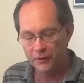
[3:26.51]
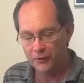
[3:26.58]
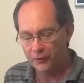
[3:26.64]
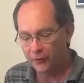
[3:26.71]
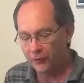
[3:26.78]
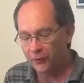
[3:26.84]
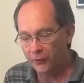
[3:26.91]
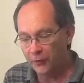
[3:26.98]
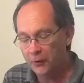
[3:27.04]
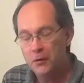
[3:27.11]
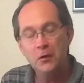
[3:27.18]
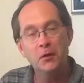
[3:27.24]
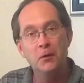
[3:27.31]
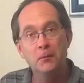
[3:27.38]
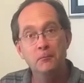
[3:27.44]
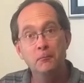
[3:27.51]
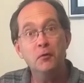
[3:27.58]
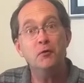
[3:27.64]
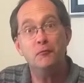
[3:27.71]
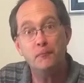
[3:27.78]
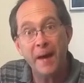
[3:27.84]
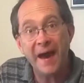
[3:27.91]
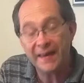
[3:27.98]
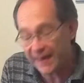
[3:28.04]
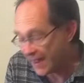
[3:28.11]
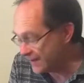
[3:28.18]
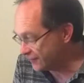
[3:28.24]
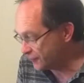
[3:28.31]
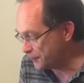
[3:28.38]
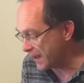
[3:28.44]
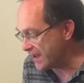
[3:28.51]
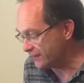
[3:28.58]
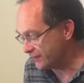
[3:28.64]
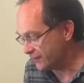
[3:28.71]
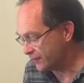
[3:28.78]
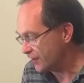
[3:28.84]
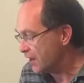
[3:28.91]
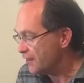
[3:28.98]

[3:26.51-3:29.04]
or move back 8 spaces.